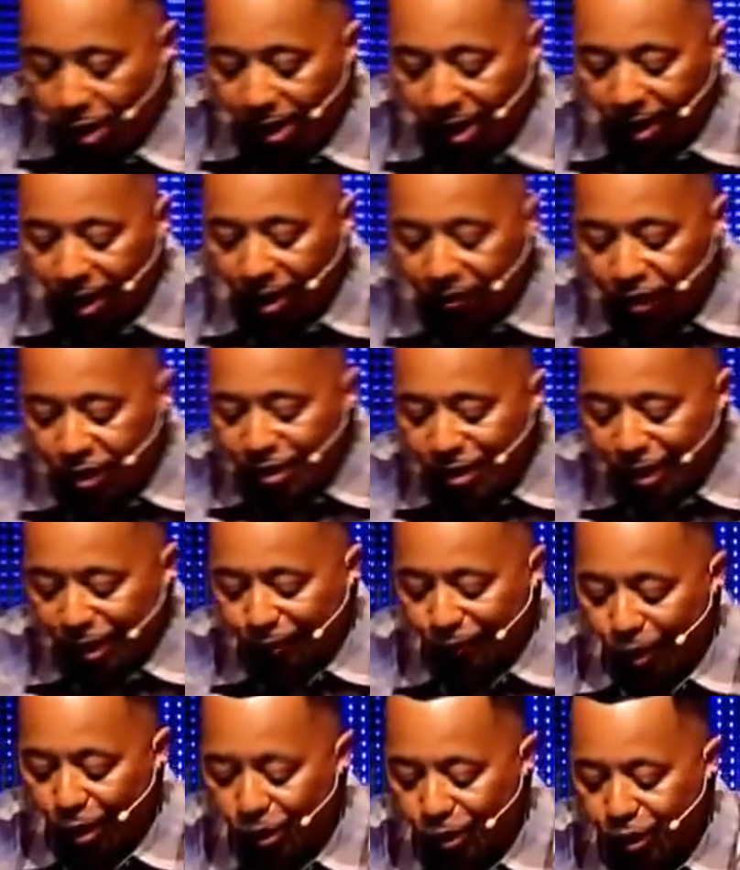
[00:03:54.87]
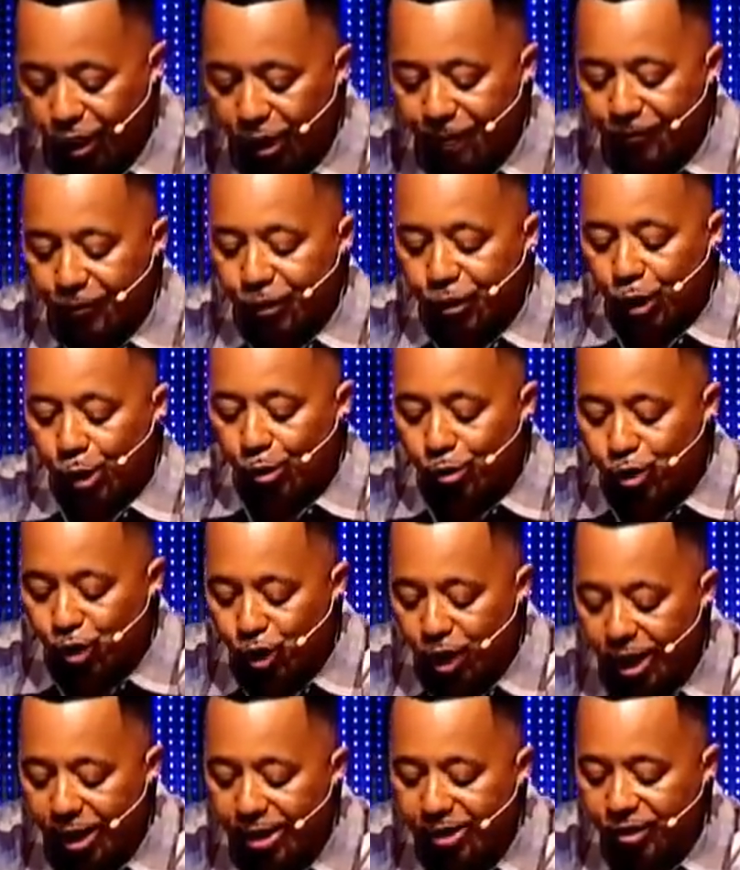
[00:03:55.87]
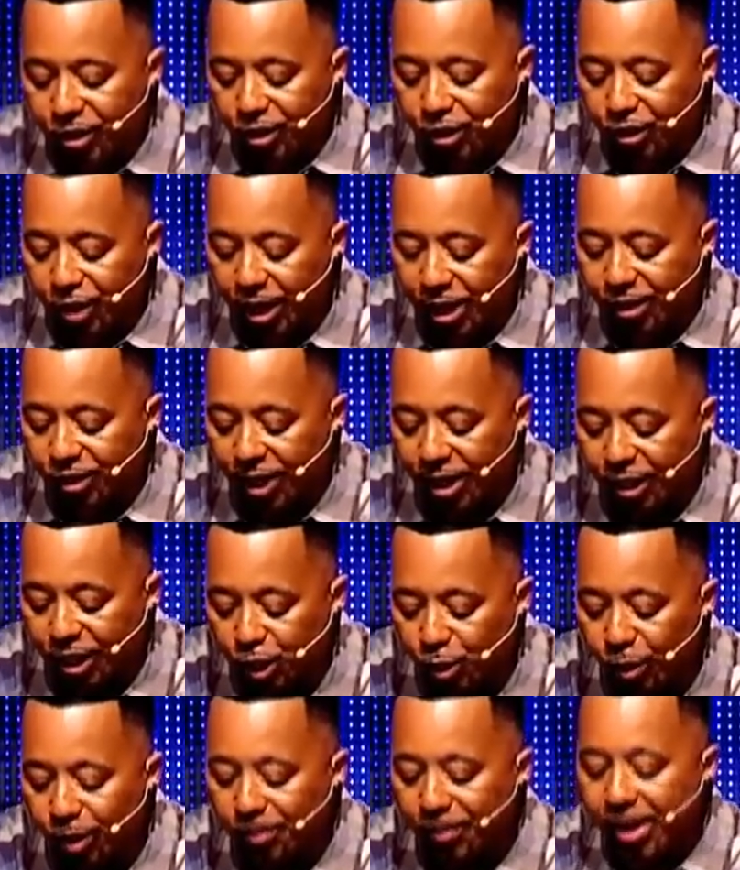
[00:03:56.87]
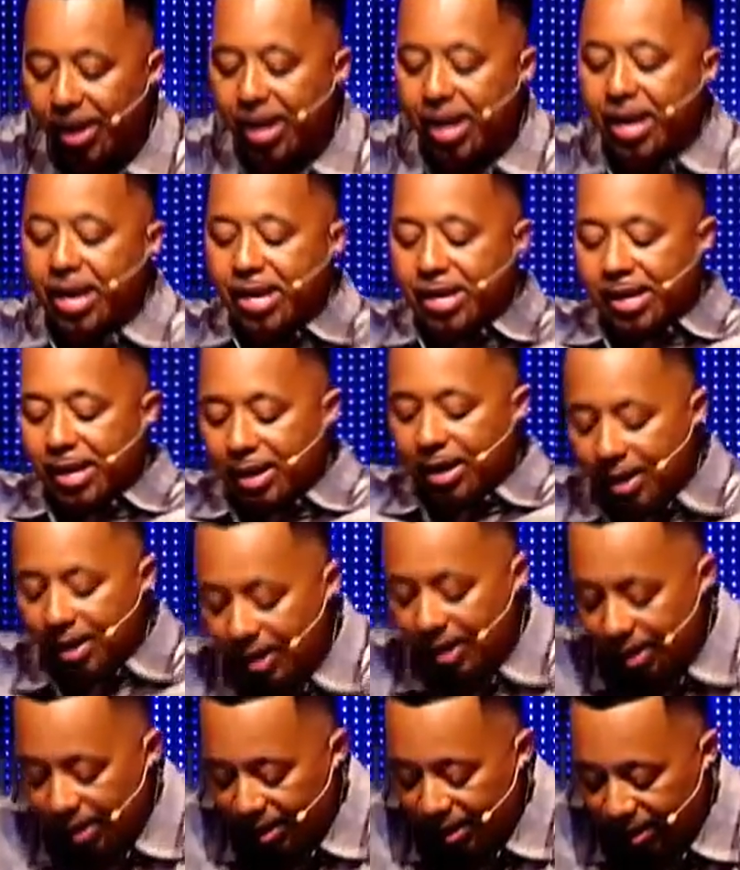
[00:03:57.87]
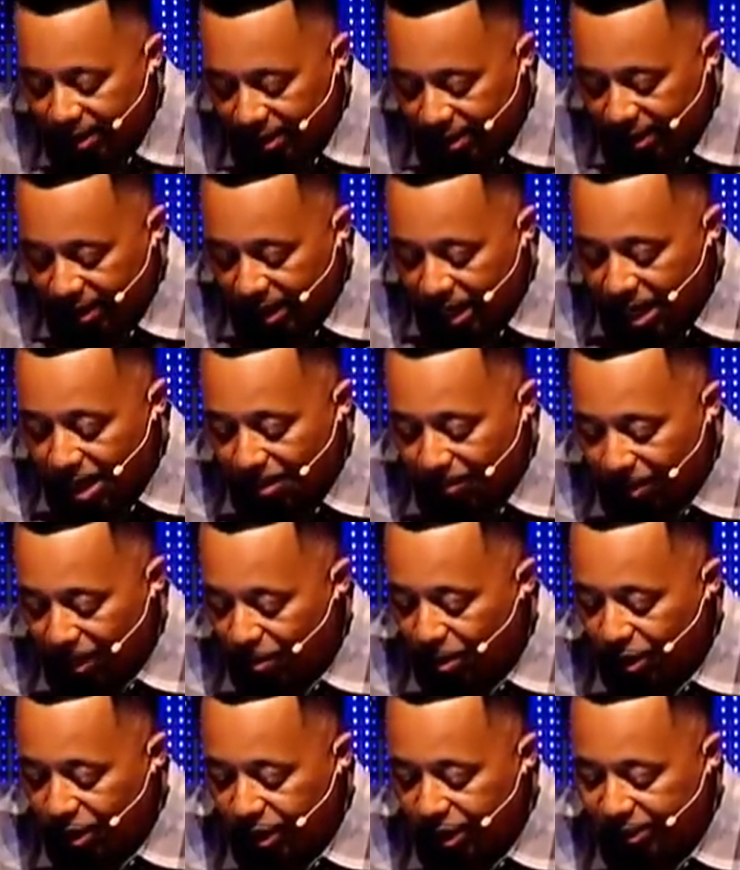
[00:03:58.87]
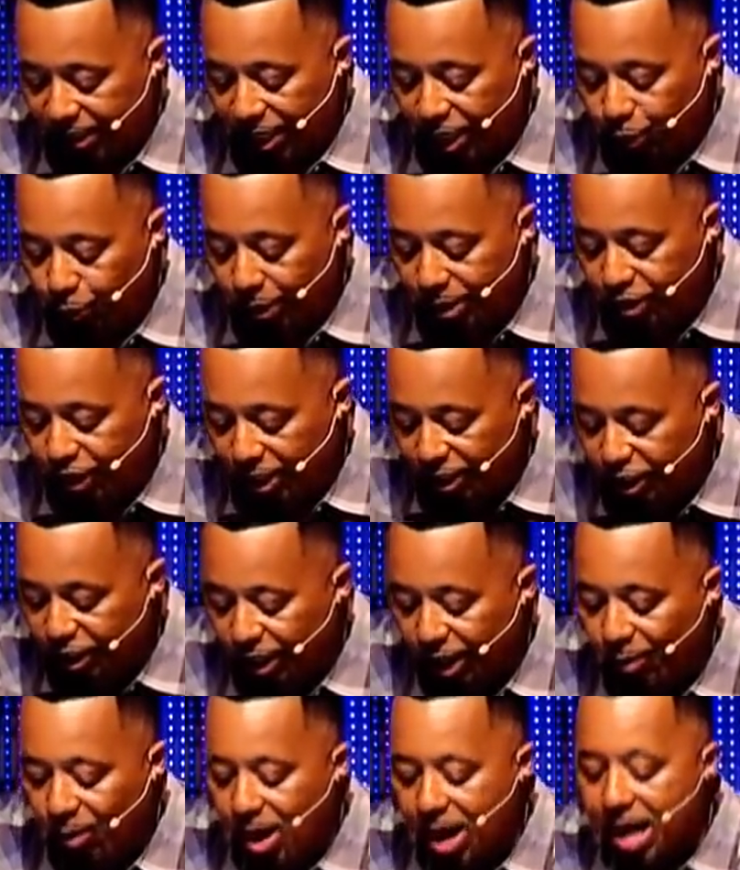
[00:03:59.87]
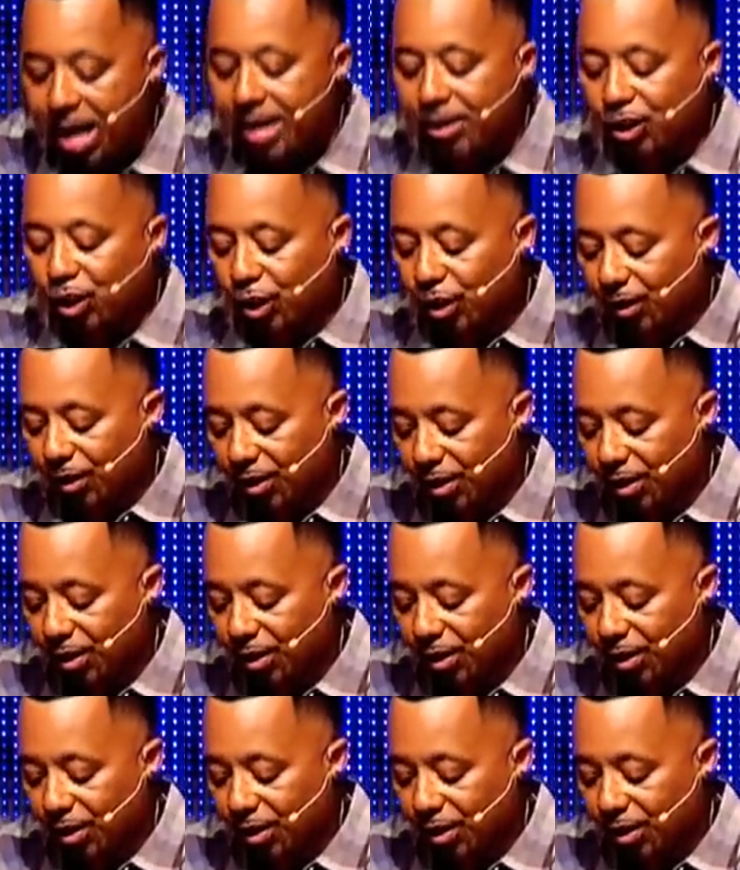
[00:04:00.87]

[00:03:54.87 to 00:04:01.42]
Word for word: And I love this next verse. So Jesus said, say this with me. Come, come on, say this what Jesus said, what?